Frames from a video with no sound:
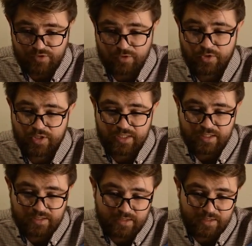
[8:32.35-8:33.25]
look at
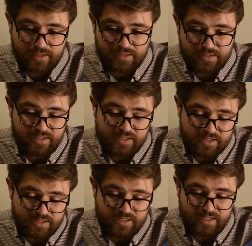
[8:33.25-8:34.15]
it, see
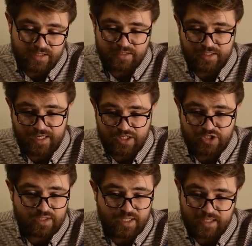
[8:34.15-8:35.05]
the
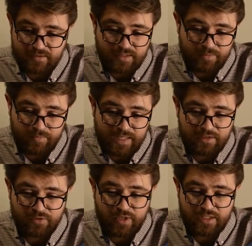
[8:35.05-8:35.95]
indication, and
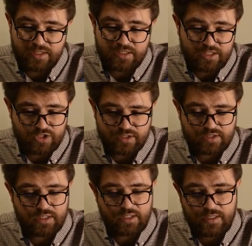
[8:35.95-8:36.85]
make the right
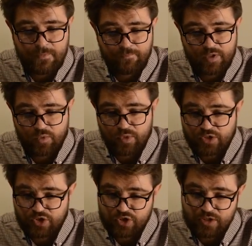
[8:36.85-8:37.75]
decision,
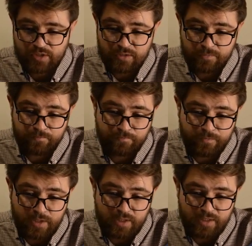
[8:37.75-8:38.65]
which
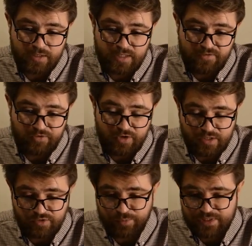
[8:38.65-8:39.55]
never
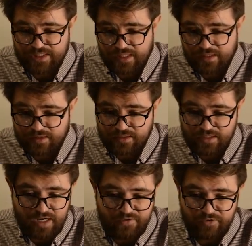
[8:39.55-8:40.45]
100%
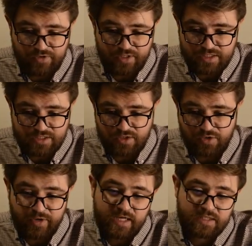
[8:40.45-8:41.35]
never is
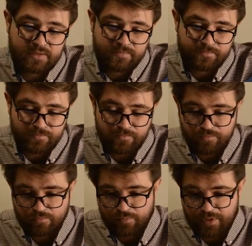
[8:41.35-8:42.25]
correct,
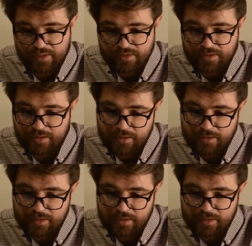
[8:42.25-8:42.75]
but